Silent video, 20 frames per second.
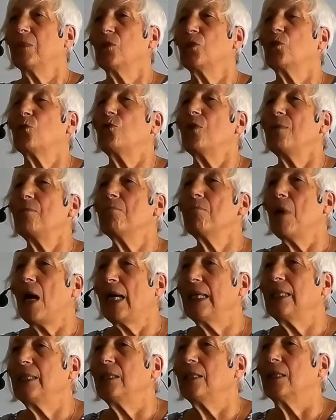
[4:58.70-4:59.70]
to
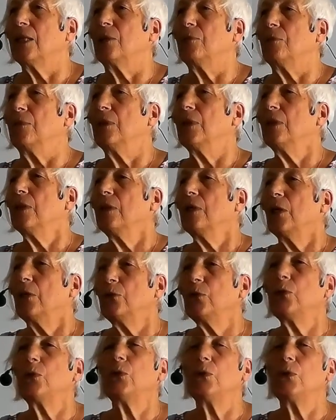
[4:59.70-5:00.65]
remind them of